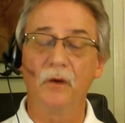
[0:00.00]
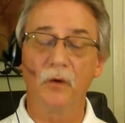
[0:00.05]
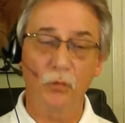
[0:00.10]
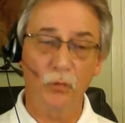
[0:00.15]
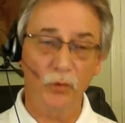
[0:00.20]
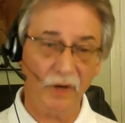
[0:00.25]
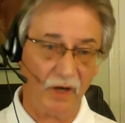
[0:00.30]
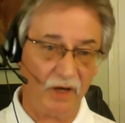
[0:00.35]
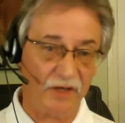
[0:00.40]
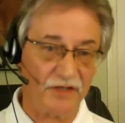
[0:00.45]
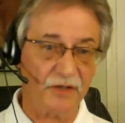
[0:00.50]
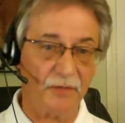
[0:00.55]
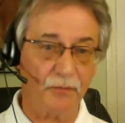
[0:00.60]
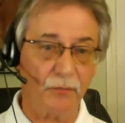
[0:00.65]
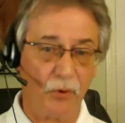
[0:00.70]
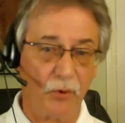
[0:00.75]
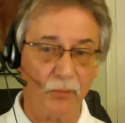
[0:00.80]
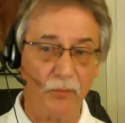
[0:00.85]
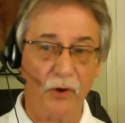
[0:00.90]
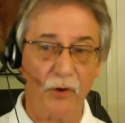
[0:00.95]
We also
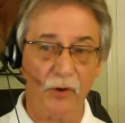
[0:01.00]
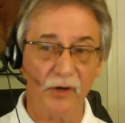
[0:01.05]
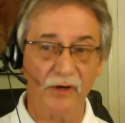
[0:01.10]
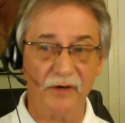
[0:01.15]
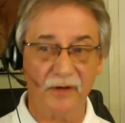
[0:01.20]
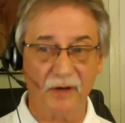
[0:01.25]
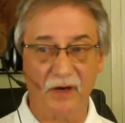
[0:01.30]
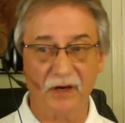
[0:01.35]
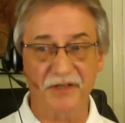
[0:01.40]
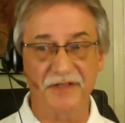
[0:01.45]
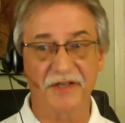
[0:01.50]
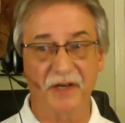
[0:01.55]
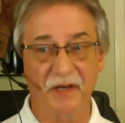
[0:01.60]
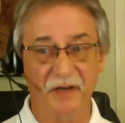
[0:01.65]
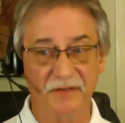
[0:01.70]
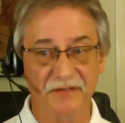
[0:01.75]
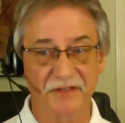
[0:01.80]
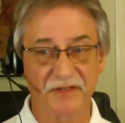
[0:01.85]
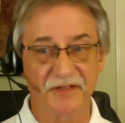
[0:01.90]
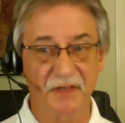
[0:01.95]
promoted
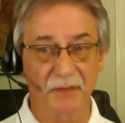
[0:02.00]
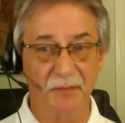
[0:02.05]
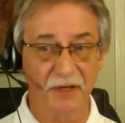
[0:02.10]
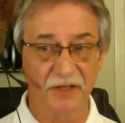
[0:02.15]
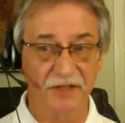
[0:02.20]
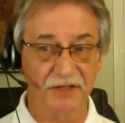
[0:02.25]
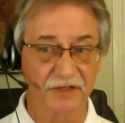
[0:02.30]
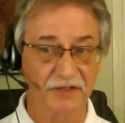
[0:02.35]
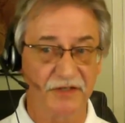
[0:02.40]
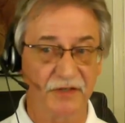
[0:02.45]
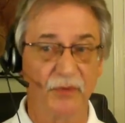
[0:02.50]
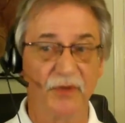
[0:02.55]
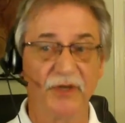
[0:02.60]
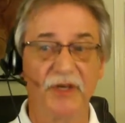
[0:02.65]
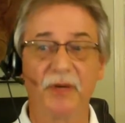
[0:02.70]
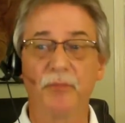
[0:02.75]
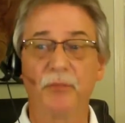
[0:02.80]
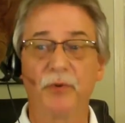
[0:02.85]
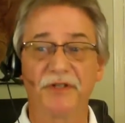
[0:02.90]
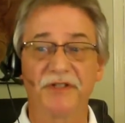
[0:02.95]
ourselves, as I mentioned. So we
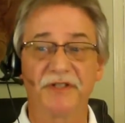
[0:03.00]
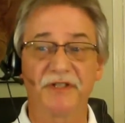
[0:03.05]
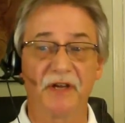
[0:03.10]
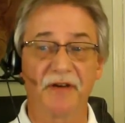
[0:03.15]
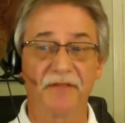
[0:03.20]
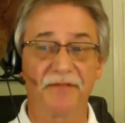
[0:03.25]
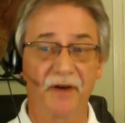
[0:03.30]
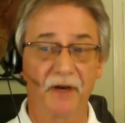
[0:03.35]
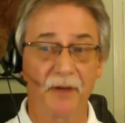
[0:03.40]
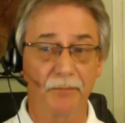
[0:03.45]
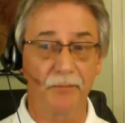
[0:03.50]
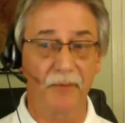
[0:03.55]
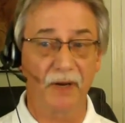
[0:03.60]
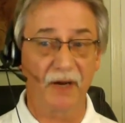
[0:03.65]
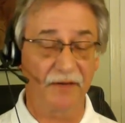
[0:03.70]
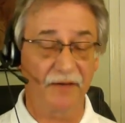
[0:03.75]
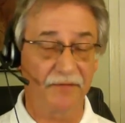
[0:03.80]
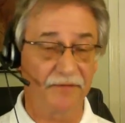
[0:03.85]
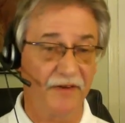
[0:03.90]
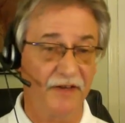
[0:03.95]
did put stuff up
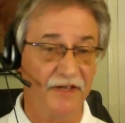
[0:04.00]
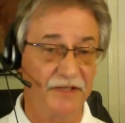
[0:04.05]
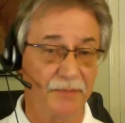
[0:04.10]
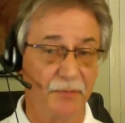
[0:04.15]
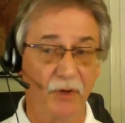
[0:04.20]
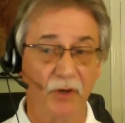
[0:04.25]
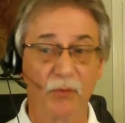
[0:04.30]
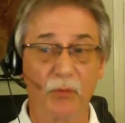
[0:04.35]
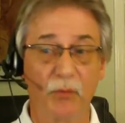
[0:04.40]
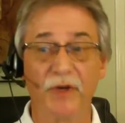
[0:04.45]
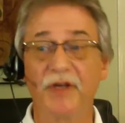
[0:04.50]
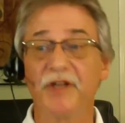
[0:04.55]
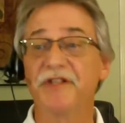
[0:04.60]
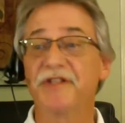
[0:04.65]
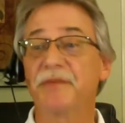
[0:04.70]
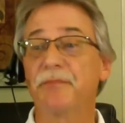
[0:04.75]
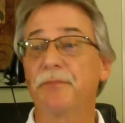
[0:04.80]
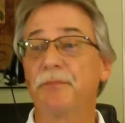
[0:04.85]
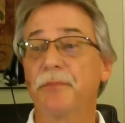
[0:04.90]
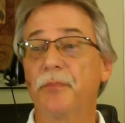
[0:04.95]
on Facebook. We did
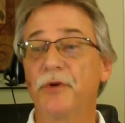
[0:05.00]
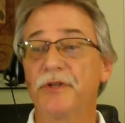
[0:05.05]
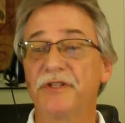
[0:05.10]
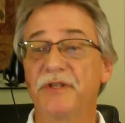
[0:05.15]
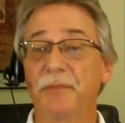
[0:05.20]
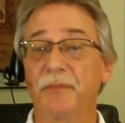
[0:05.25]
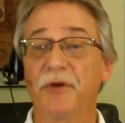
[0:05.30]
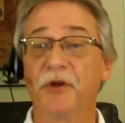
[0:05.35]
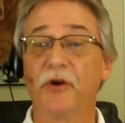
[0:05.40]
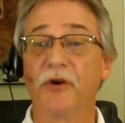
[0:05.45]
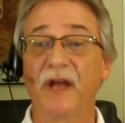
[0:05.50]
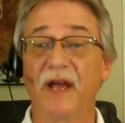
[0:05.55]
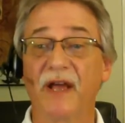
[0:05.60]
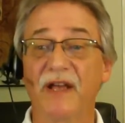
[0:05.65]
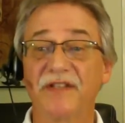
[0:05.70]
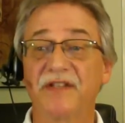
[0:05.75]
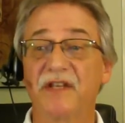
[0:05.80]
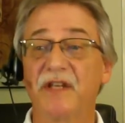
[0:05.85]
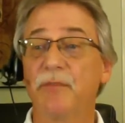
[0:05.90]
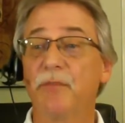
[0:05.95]
put some
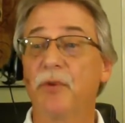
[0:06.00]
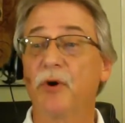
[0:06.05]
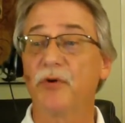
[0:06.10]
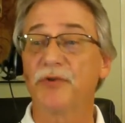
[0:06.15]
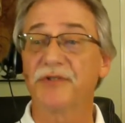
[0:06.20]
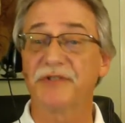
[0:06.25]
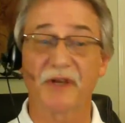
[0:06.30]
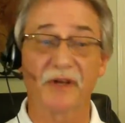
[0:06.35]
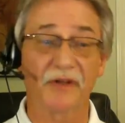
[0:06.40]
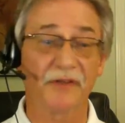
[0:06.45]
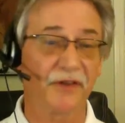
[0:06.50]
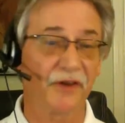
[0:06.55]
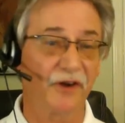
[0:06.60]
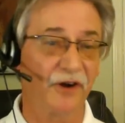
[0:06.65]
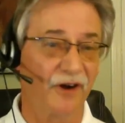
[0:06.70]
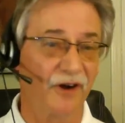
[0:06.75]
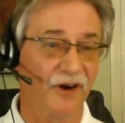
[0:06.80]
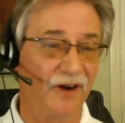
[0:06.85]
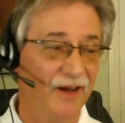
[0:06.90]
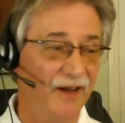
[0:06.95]
curiosity posts out
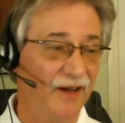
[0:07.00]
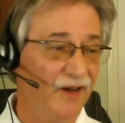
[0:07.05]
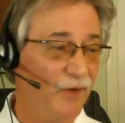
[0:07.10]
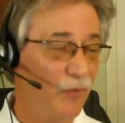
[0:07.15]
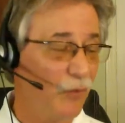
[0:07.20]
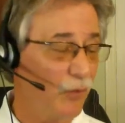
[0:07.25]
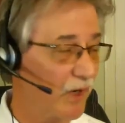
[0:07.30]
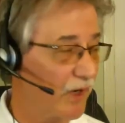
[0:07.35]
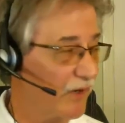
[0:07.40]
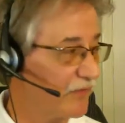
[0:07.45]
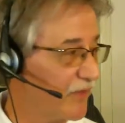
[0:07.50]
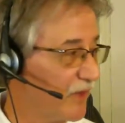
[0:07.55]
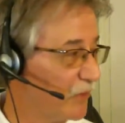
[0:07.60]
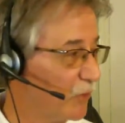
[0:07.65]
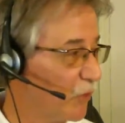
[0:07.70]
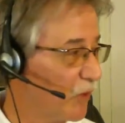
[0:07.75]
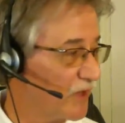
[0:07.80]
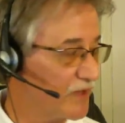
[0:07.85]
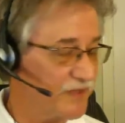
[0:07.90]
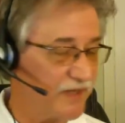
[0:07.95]
there. One of them
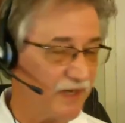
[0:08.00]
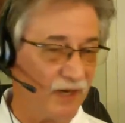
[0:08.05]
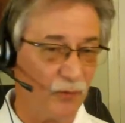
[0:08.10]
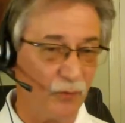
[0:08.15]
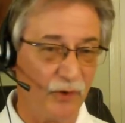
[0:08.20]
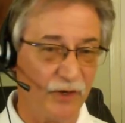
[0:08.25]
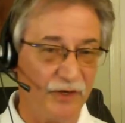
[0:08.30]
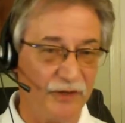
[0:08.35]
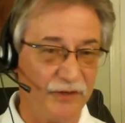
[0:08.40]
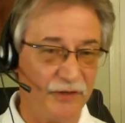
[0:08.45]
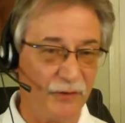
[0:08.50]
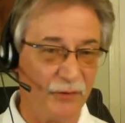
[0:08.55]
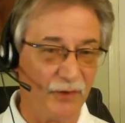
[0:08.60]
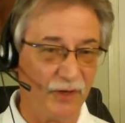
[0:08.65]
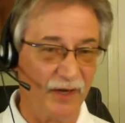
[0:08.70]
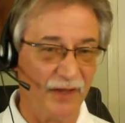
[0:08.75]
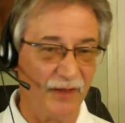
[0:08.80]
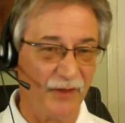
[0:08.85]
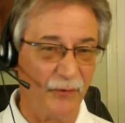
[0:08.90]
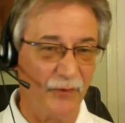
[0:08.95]
was, hey, what are you doing
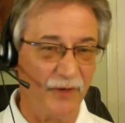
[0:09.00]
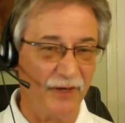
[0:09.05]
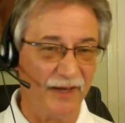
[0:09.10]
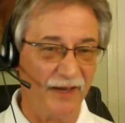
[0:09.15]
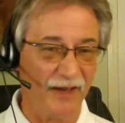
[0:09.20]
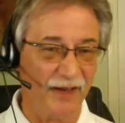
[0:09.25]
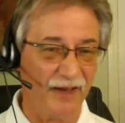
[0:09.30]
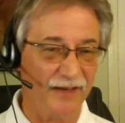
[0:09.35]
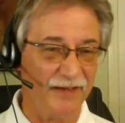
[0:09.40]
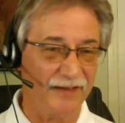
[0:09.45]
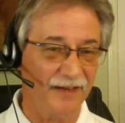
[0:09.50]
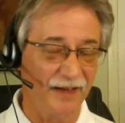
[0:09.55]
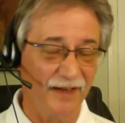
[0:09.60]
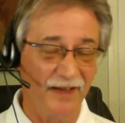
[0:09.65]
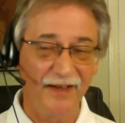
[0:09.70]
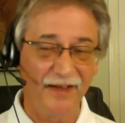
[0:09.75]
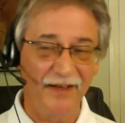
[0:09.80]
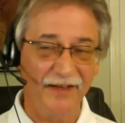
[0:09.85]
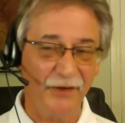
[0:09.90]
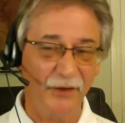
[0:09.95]
on the weekend?
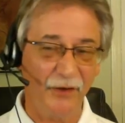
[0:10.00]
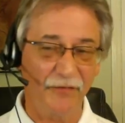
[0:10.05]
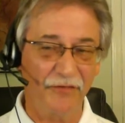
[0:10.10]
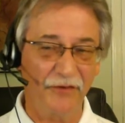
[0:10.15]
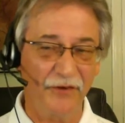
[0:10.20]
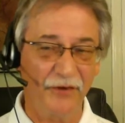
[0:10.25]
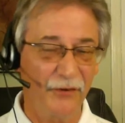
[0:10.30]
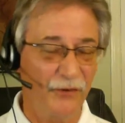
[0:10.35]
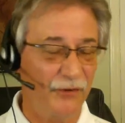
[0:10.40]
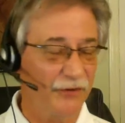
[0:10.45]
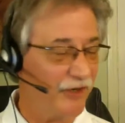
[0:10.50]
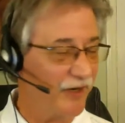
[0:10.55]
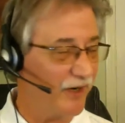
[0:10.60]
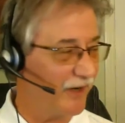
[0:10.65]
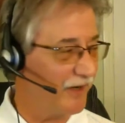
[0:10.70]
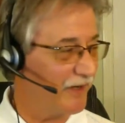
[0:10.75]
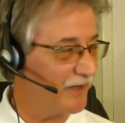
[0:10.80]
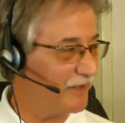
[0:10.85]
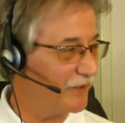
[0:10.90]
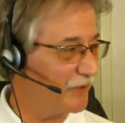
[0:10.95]
You know, if you're doing your
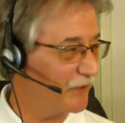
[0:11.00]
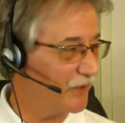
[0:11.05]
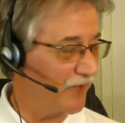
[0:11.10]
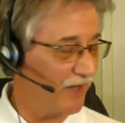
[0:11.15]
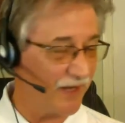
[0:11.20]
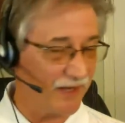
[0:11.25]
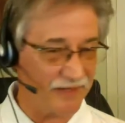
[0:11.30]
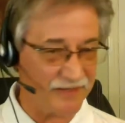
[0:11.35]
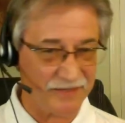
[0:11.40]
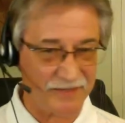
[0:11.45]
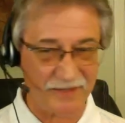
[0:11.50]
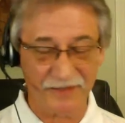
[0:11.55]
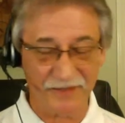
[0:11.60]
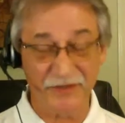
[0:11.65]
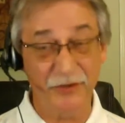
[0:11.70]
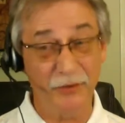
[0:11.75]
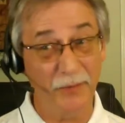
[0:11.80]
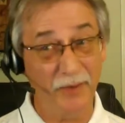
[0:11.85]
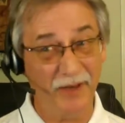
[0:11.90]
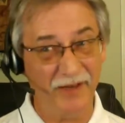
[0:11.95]
honeydew list,
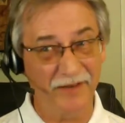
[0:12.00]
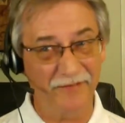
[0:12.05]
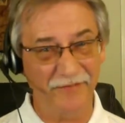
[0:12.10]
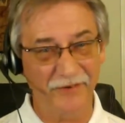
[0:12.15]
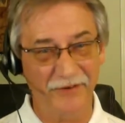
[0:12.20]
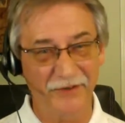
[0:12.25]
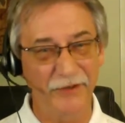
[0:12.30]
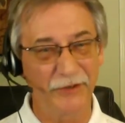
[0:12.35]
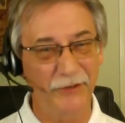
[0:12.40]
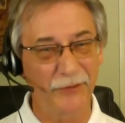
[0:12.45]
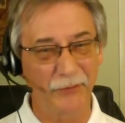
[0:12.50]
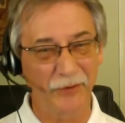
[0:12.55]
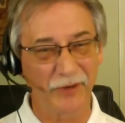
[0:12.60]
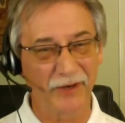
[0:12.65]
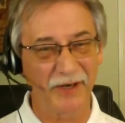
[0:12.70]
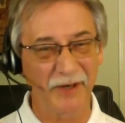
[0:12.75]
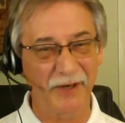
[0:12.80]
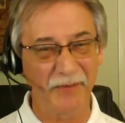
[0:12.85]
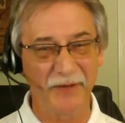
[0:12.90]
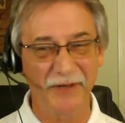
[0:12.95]
too bad for you. We're
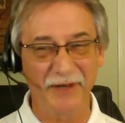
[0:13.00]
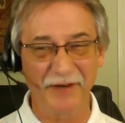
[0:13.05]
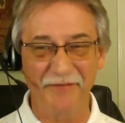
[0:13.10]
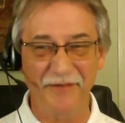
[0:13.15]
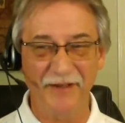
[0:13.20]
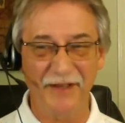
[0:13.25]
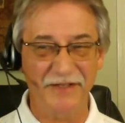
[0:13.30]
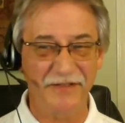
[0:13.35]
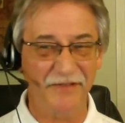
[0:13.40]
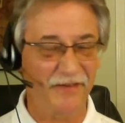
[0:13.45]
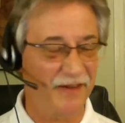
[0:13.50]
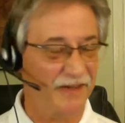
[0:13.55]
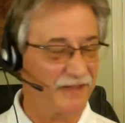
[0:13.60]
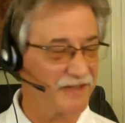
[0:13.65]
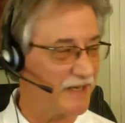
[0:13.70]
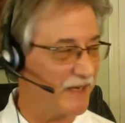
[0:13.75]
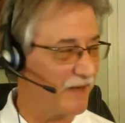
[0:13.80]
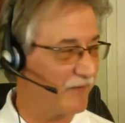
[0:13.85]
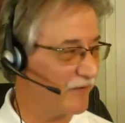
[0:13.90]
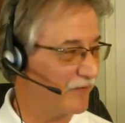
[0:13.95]
going to be at a Veg Fest
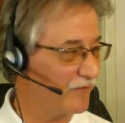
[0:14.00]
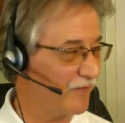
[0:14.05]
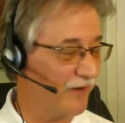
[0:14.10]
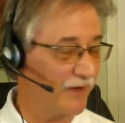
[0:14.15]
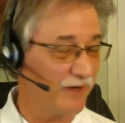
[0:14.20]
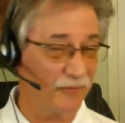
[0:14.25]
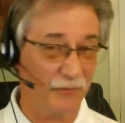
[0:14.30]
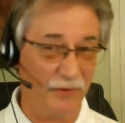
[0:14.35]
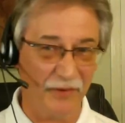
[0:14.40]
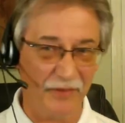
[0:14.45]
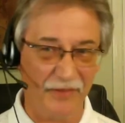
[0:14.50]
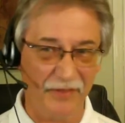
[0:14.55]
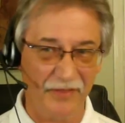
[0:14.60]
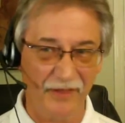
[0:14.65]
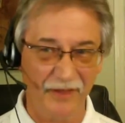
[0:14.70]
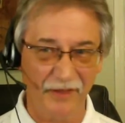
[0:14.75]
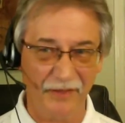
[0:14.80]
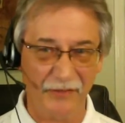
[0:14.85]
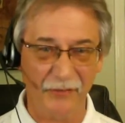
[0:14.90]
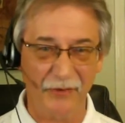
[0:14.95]
having fun with
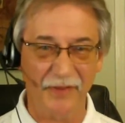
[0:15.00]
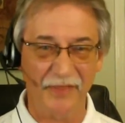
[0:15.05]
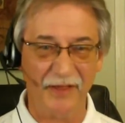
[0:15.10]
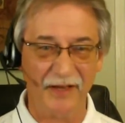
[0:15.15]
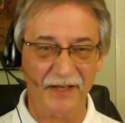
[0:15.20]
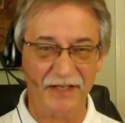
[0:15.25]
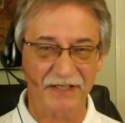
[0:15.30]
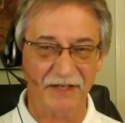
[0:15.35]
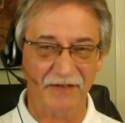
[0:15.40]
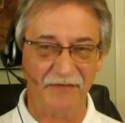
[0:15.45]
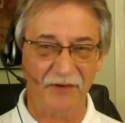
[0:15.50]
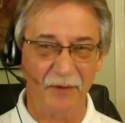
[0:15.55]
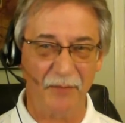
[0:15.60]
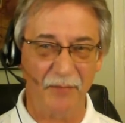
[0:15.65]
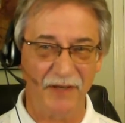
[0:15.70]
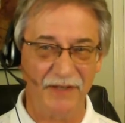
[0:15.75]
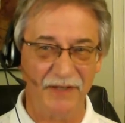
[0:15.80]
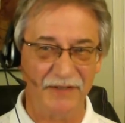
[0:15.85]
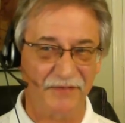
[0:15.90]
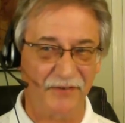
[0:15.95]
3,000 of our
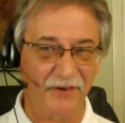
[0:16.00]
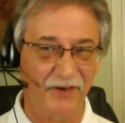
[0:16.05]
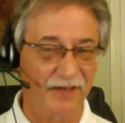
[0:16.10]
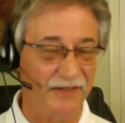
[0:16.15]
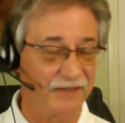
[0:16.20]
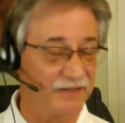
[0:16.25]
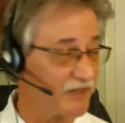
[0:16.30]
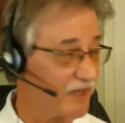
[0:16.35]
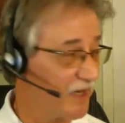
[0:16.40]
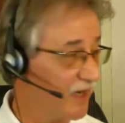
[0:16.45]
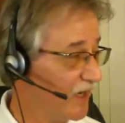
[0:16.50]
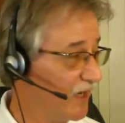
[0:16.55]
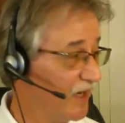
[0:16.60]
best friends.